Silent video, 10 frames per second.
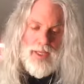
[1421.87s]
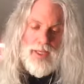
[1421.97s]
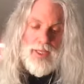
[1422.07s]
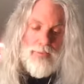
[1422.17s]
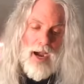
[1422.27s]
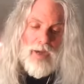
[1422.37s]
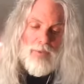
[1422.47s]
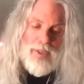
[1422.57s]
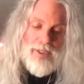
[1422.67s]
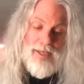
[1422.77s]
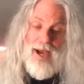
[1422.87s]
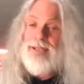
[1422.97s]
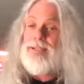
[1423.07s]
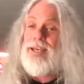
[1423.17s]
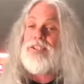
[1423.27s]
In my words, I
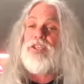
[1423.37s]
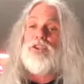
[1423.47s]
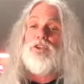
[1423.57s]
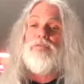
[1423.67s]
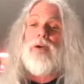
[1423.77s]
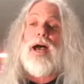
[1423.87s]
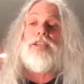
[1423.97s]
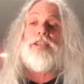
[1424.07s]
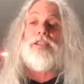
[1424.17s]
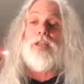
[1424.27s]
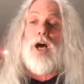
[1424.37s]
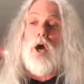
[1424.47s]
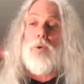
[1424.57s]
say it's a new fascist low.